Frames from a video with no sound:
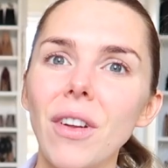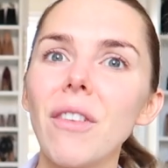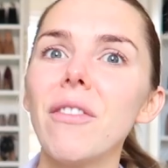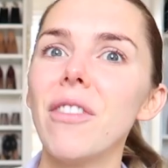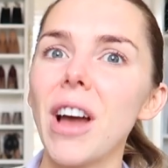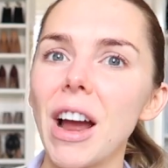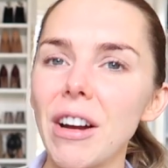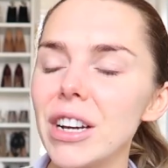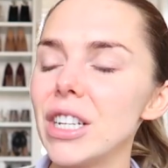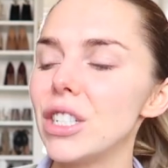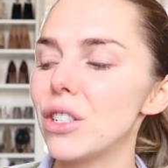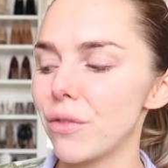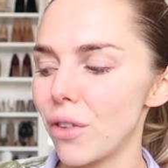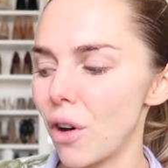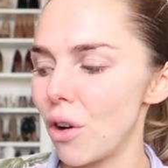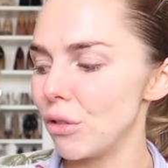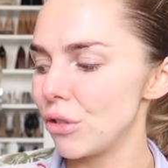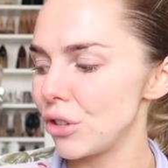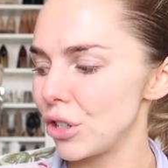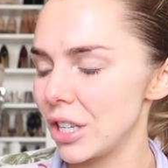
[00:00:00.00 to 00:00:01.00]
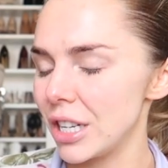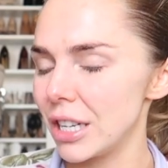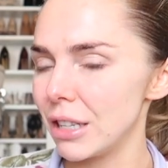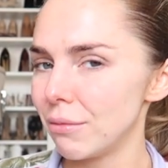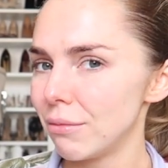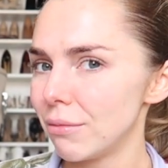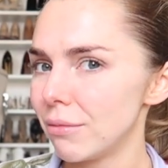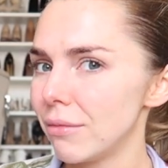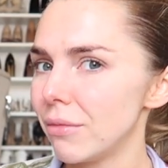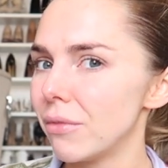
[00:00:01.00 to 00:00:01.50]
Very
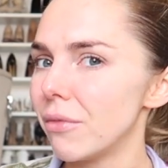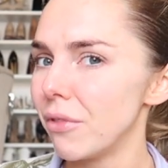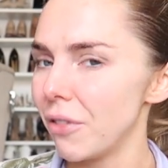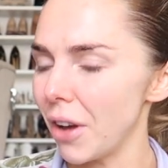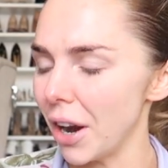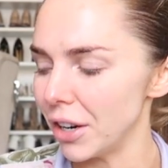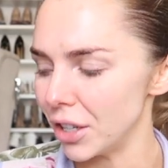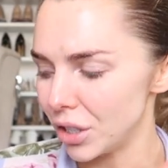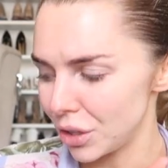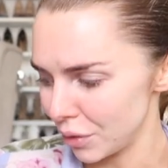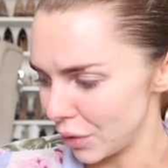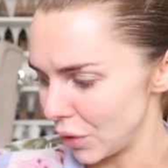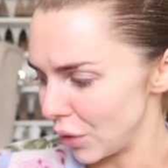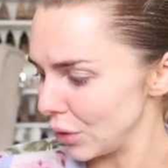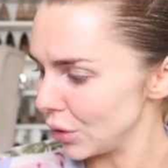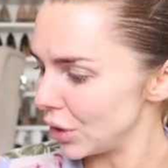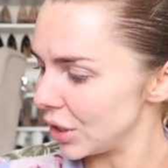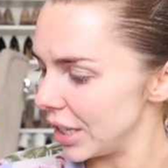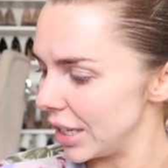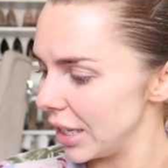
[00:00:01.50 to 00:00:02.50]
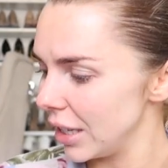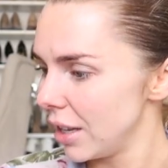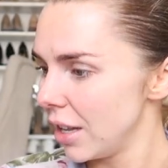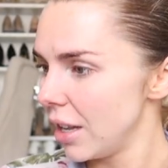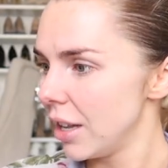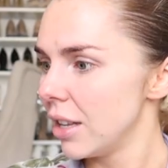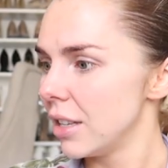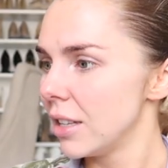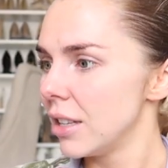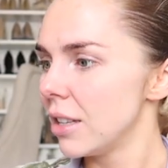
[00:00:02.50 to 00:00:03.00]
Givenchy, very Givenchy.
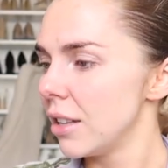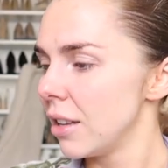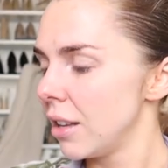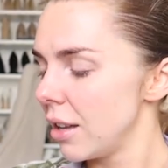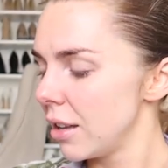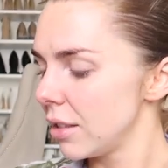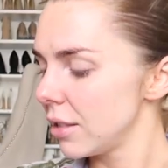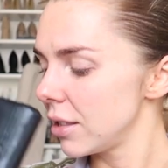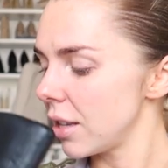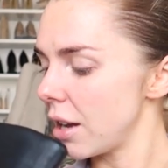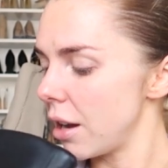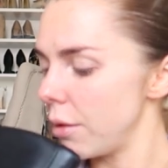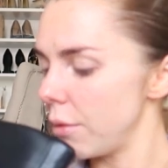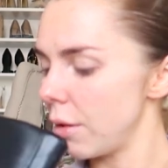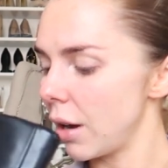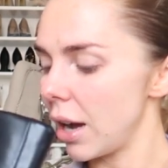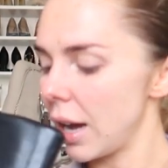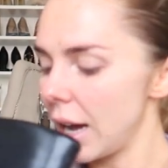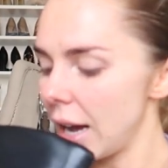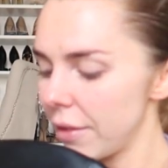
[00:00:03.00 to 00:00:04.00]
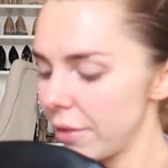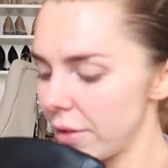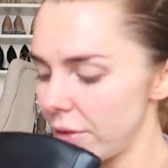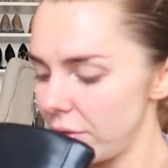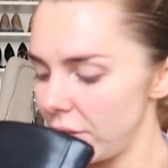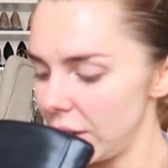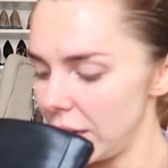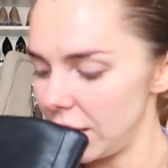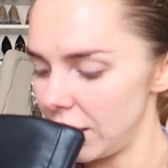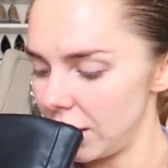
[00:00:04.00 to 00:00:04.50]
So I have a
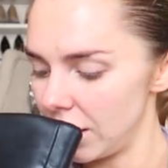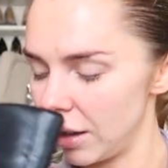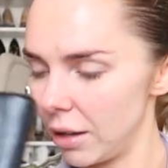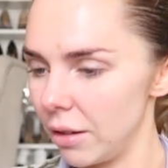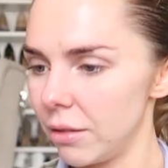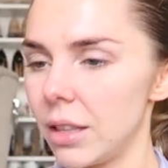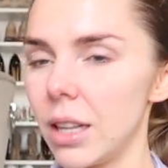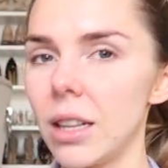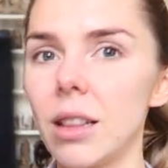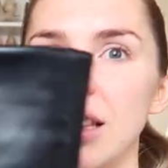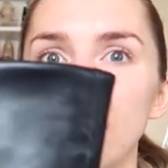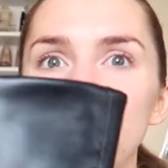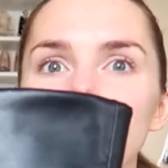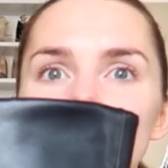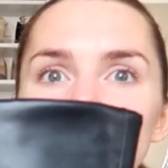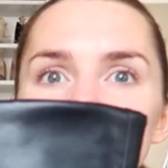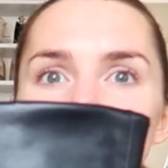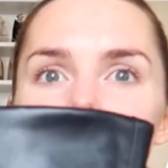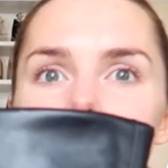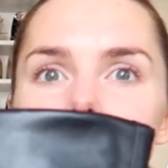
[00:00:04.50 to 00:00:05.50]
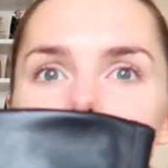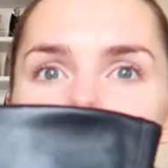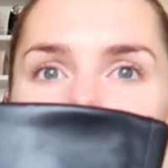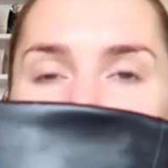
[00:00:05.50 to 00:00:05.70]
feeling though that they are gonna be